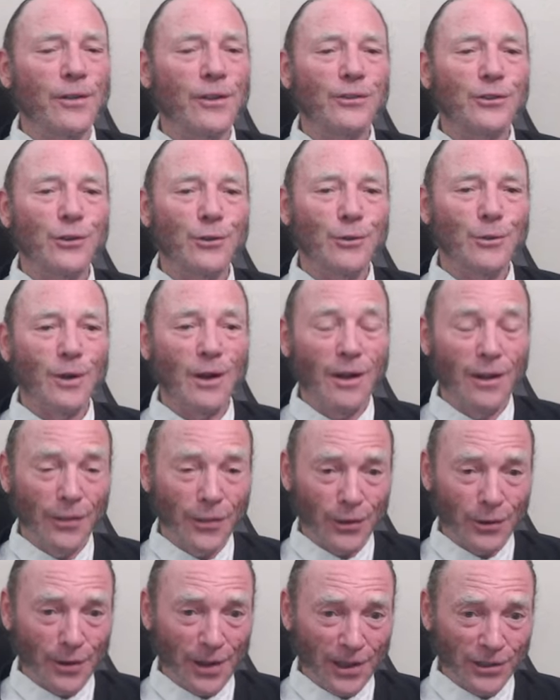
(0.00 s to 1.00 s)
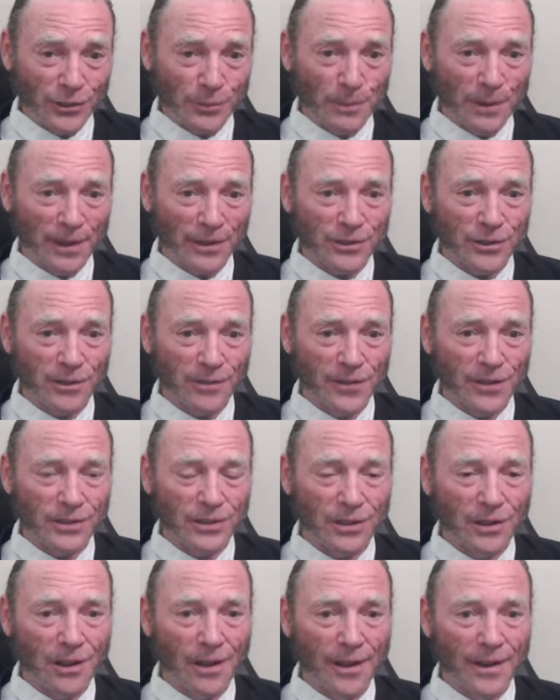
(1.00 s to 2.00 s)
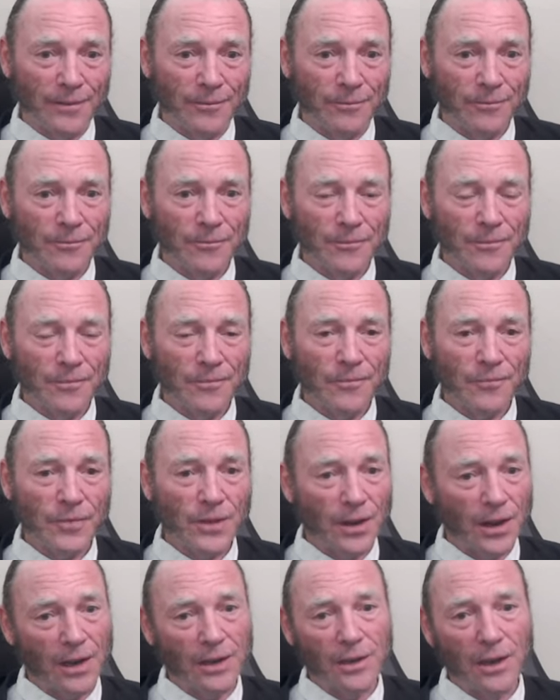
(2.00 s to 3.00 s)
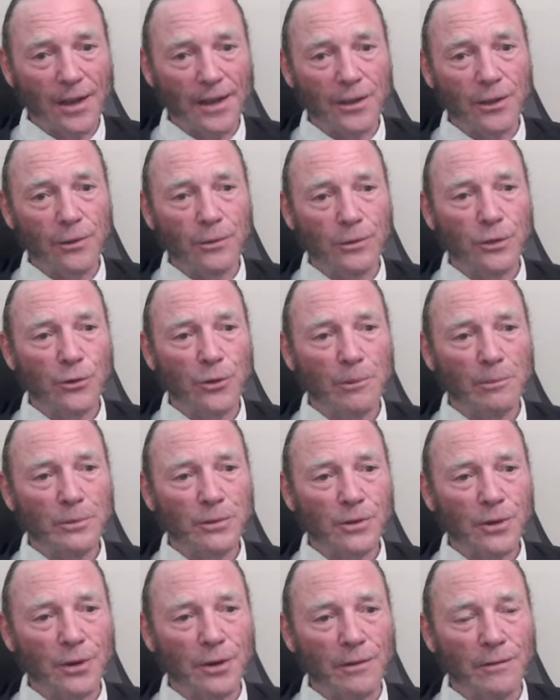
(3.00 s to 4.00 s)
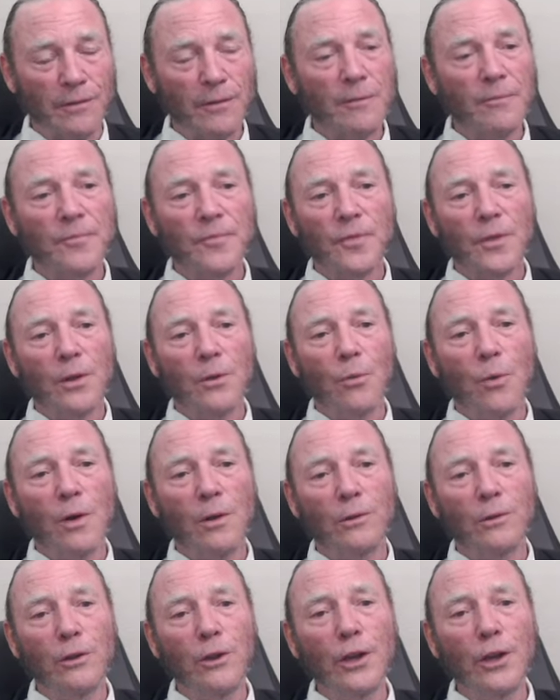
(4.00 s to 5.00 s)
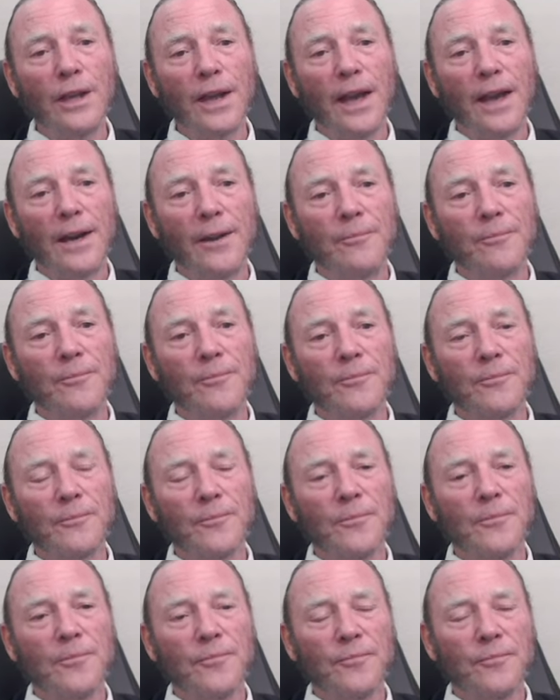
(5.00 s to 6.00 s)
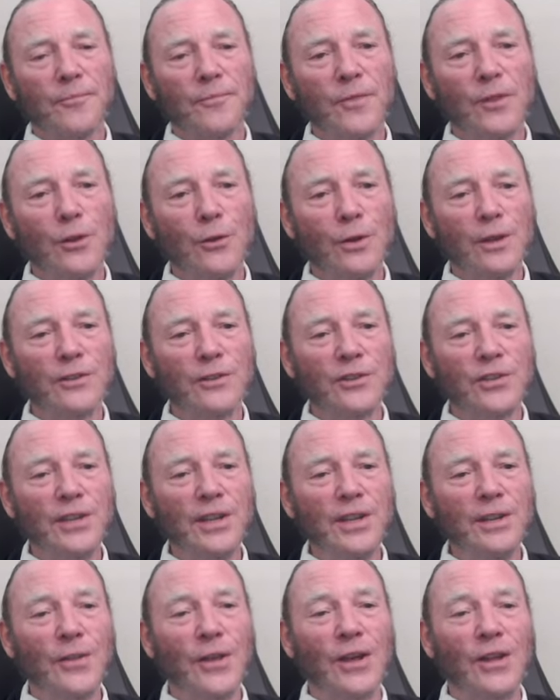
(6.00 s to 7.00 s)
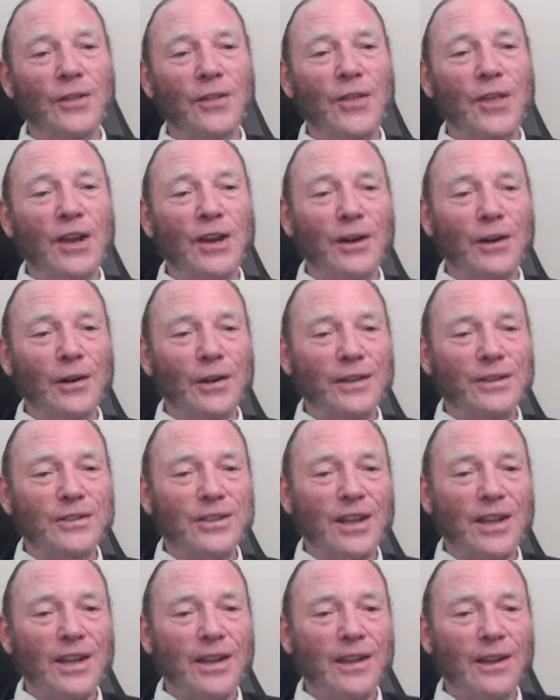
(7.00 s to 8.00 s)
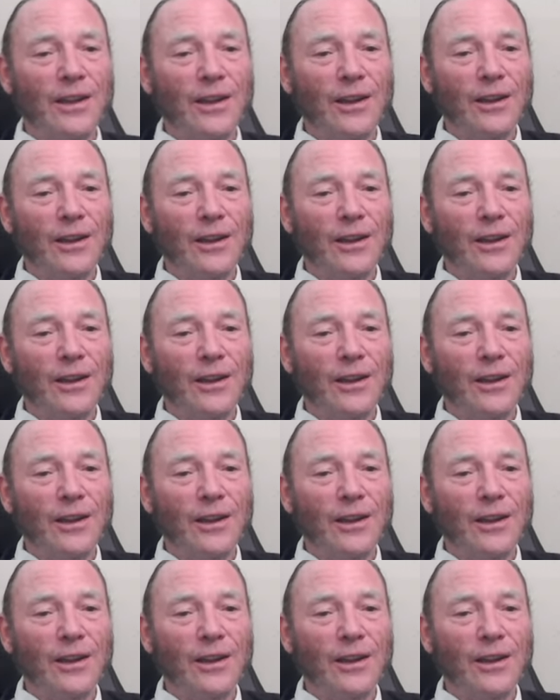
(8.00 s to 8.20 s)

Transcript: two other aspects of this line that I'd like you to observe? Well, look at it. You can see that there is a